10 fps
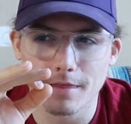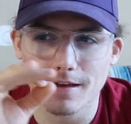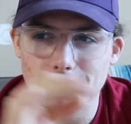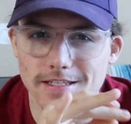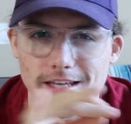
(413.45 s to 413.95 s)

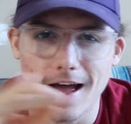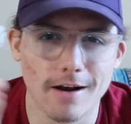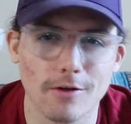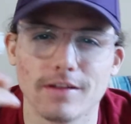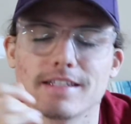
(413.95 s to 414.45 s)
sad
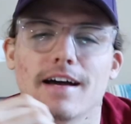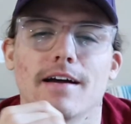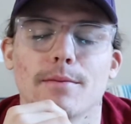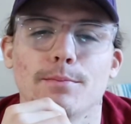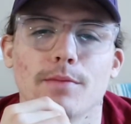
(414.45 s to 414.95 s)
all the
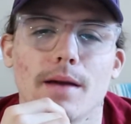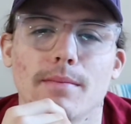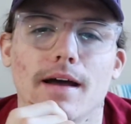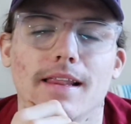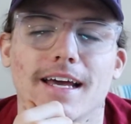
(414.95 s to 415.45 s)
time. I'm
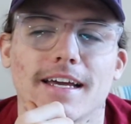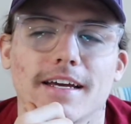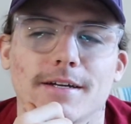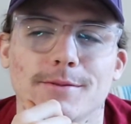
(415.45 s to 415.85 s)
not like